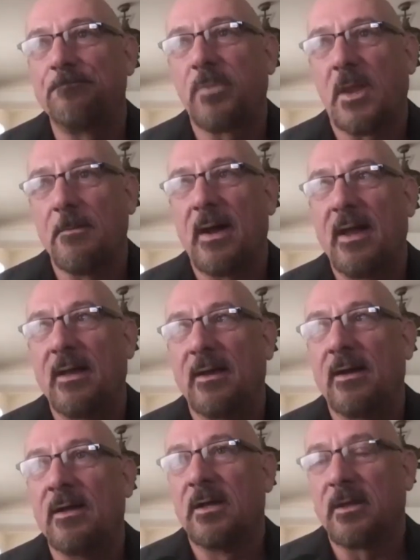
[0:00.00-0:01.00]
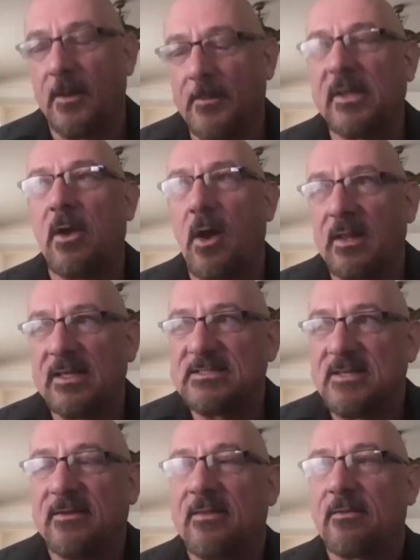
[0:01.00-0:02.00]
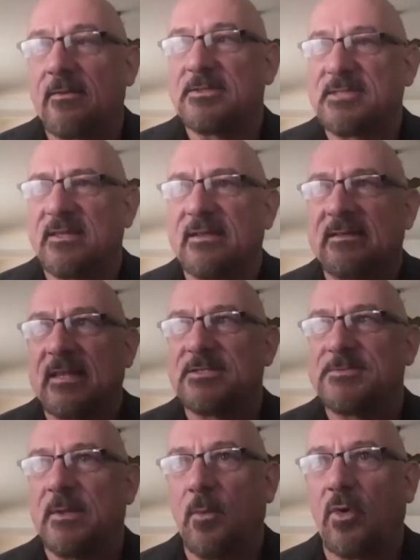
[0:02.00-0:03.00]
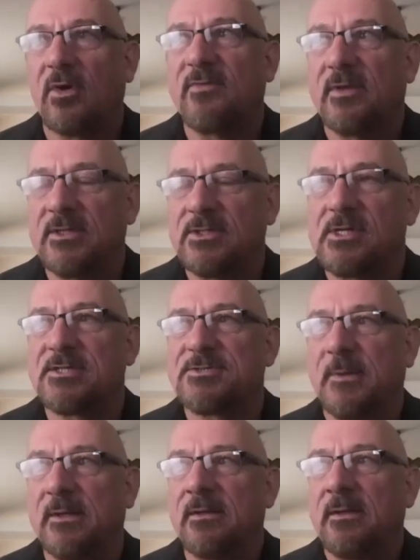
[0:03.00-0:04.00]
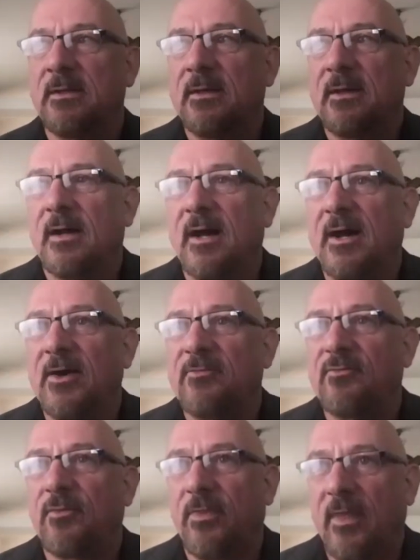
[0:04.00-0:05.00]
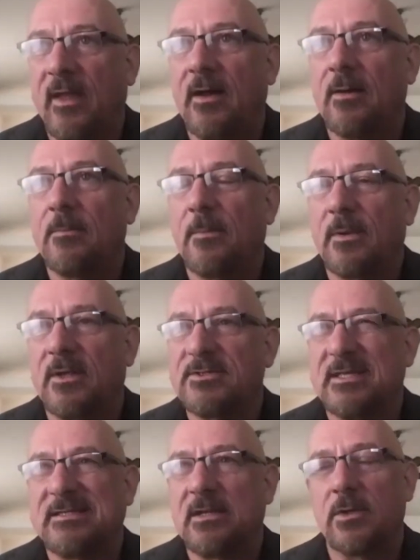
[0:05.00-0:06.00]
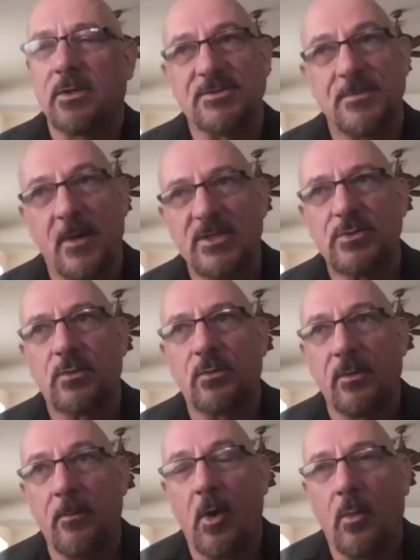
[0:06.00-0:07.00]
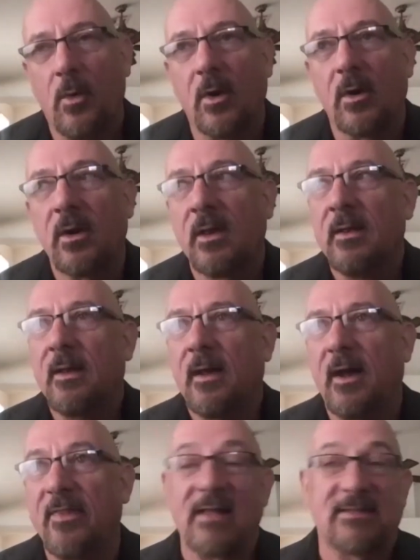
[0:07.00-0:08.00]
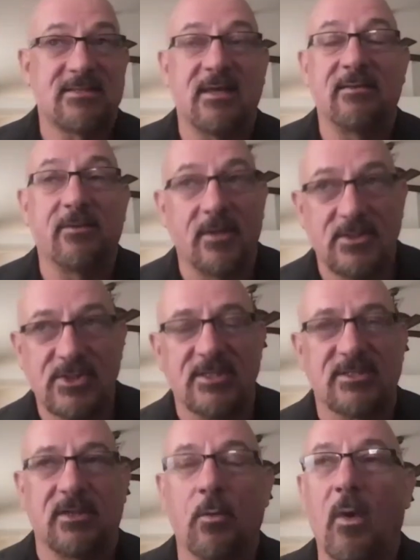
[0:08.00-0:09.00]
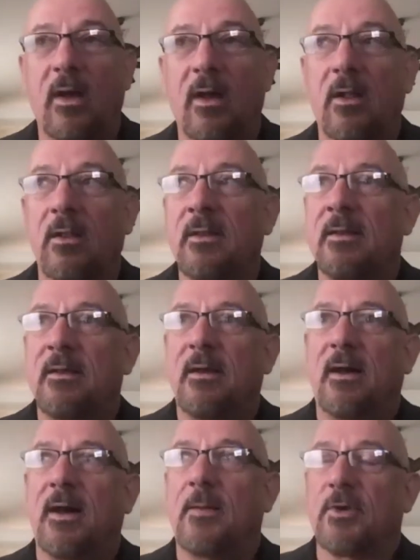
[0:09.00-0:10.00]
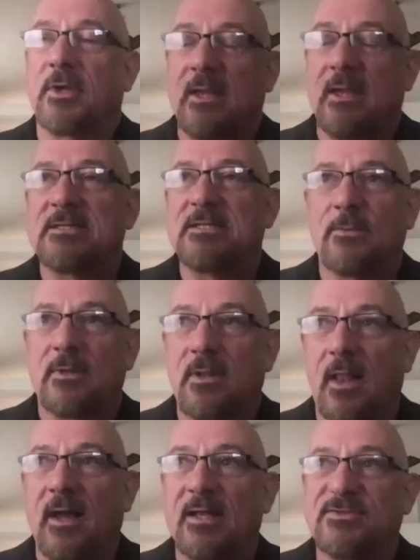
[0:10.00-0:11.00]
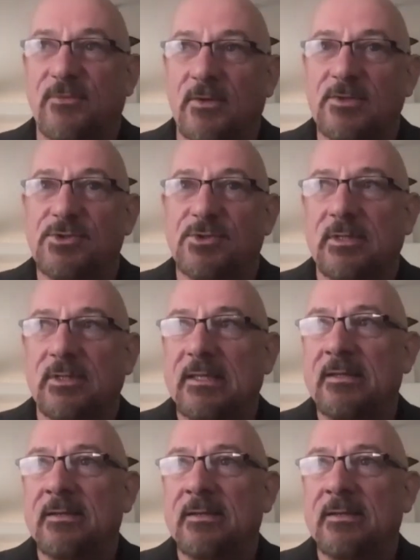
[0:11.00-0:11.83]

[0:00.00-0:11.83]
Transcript: My company colleagues in the Netherlands, I think that's been more of an adjustment for them because they didn't do as much remote work. That said, they're adjusting well. They're connecting with clients virtually.